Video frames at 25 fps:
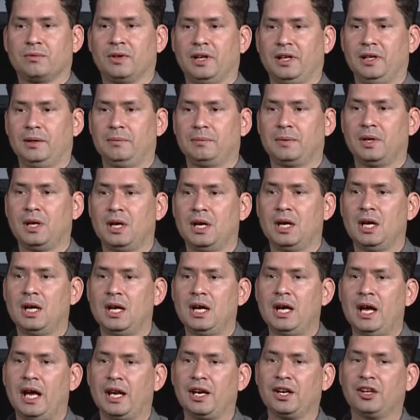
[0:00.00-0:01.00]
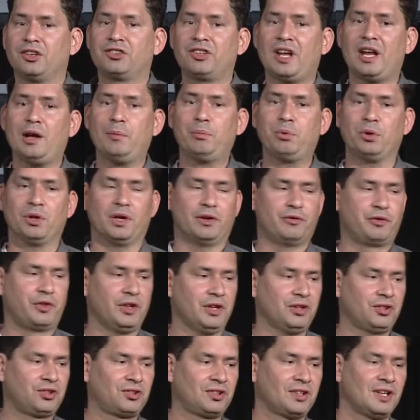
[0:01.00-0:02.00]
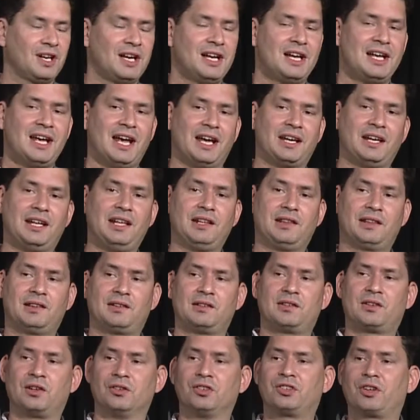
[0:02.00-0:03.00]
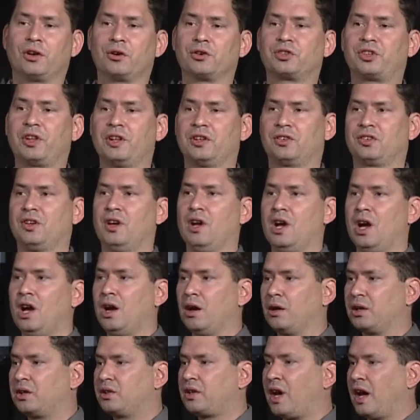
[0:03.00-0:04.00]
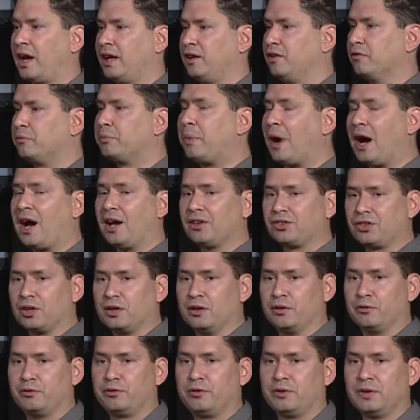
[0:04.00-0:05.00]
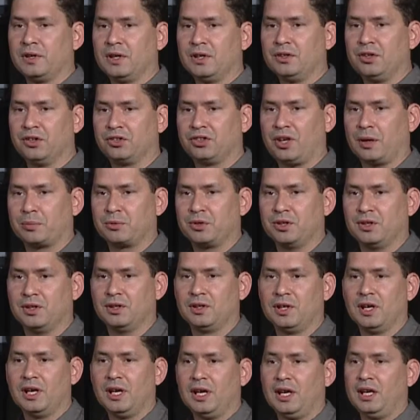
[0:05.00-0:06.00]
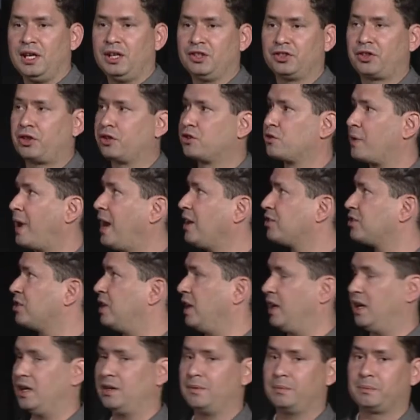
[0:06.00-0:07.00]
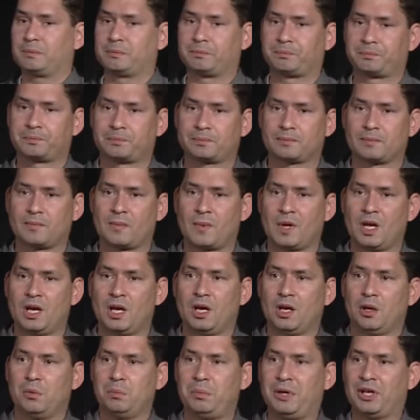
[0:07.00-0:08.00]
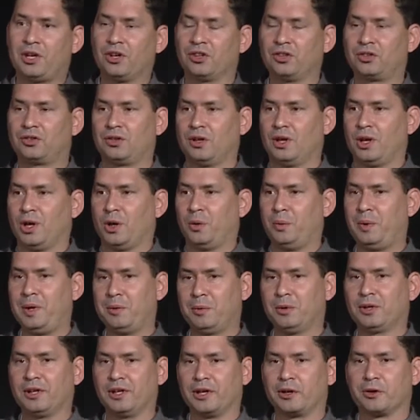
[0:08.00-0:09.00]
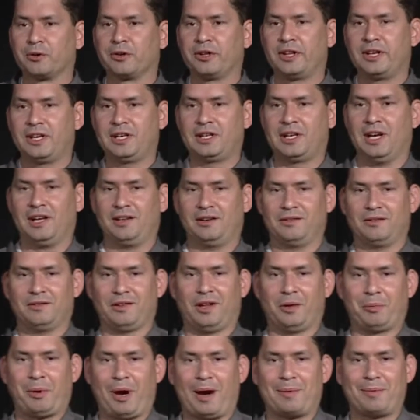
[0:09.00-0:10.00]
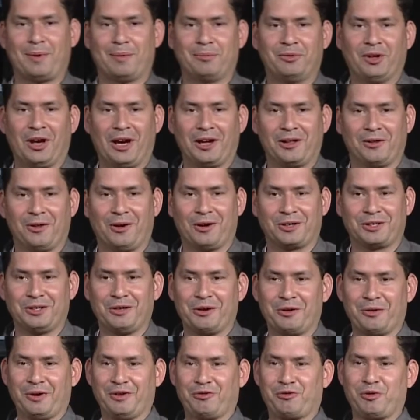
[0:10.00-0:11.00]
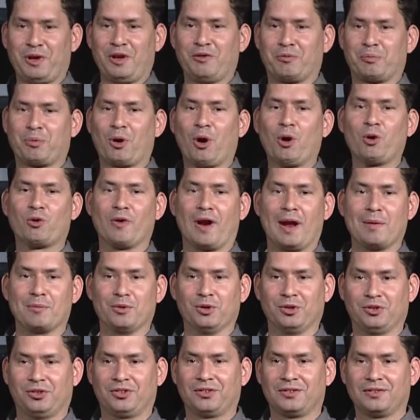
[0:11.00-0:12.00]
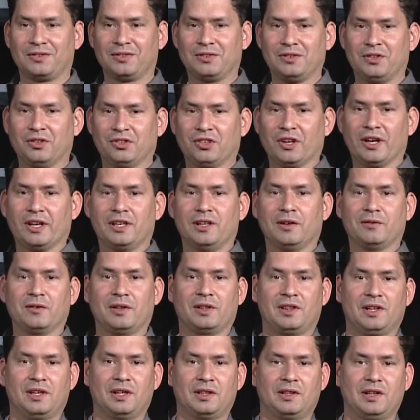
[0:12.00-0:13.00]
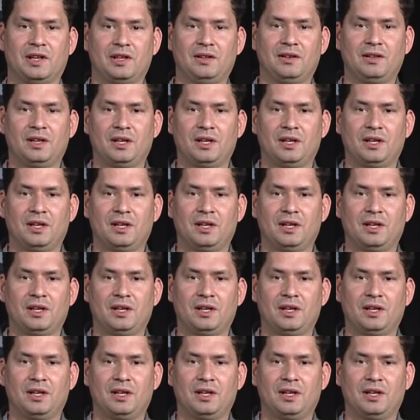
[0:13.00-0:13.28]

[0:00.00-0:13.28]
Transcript: right? An example of this, and he considers this a kind of positive deception, is the trash can. Because we would literally get a pop-up dialogue, if programmers designed everything, then